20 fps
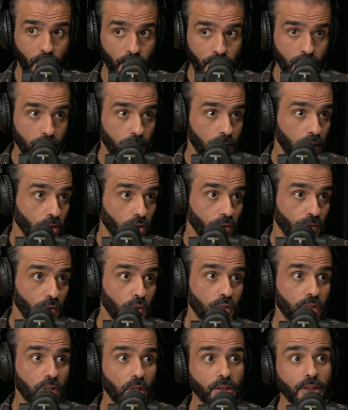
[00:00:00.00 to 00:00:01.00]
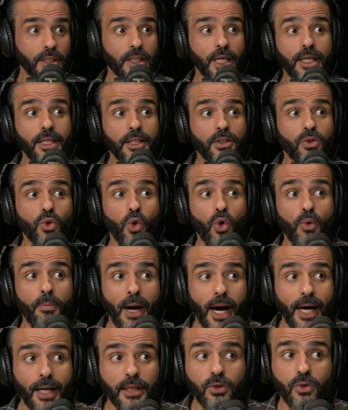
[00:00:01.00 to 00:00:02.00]
when the interview is starting, I need to
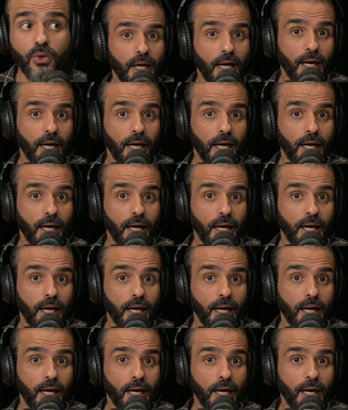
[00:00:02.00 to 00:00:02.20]
go back.